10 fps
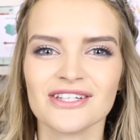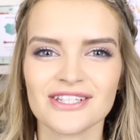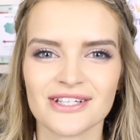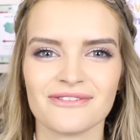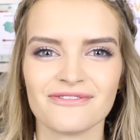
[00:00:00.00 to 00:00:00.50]
to
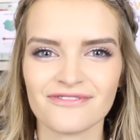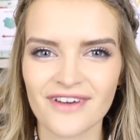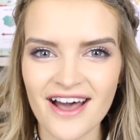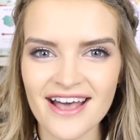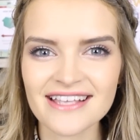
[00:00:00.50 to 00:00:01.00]
do
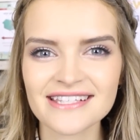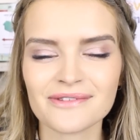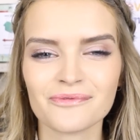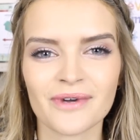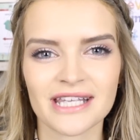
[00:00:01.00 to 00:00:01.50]

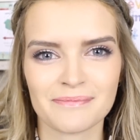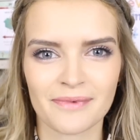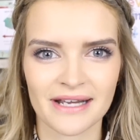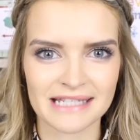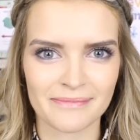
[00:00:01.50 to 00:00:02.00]
first, which
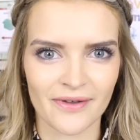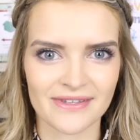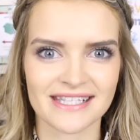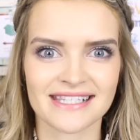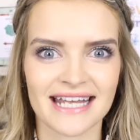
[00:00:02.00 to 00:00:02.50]
brings me
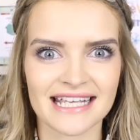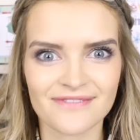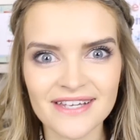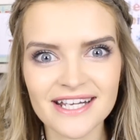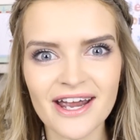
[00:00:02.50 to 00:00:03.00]
on to today's
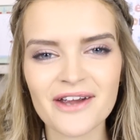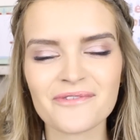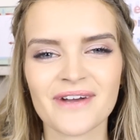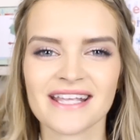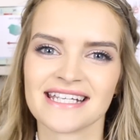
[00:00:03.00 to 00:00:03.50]

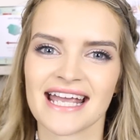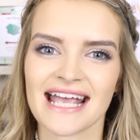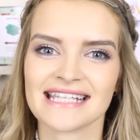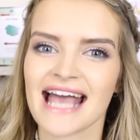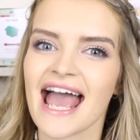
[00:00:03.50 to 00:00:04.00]
video, which
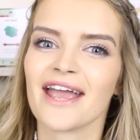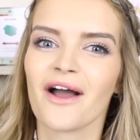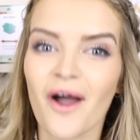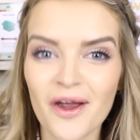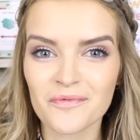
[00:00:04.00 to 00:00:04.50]
is a
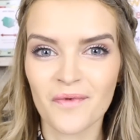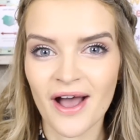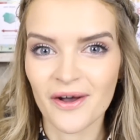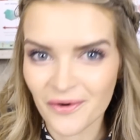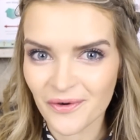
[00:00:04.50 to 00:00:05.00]

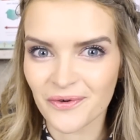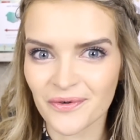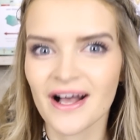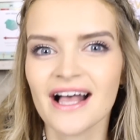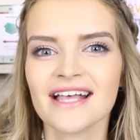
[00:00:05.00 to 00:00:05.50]
homeware
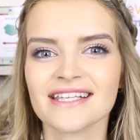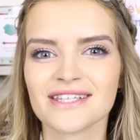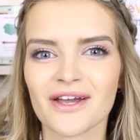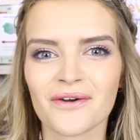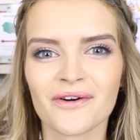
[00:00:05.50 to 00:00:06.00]
haul.
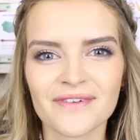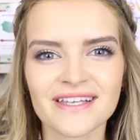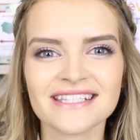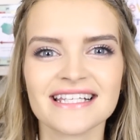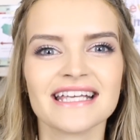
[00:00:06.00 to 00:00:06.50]
So
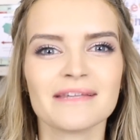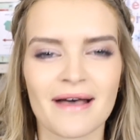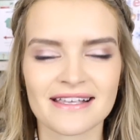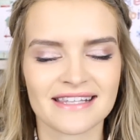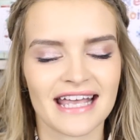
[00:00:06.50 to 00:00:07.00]
obviously the
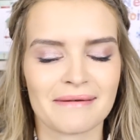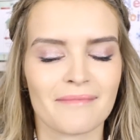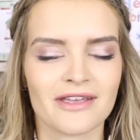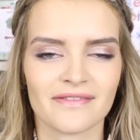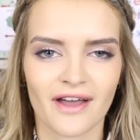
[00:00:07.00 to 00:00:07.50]
best thing
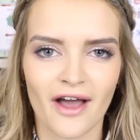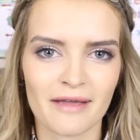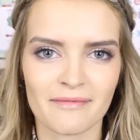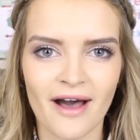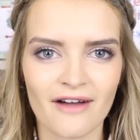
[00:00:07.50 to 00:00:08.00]
about moving
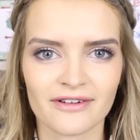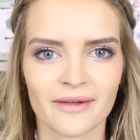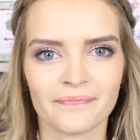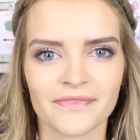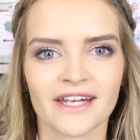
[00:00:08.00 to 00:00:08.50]
home, apart
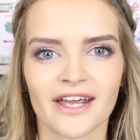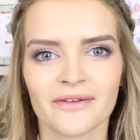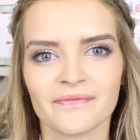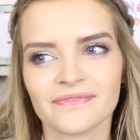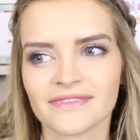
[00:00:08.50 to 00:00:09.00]
from, you know,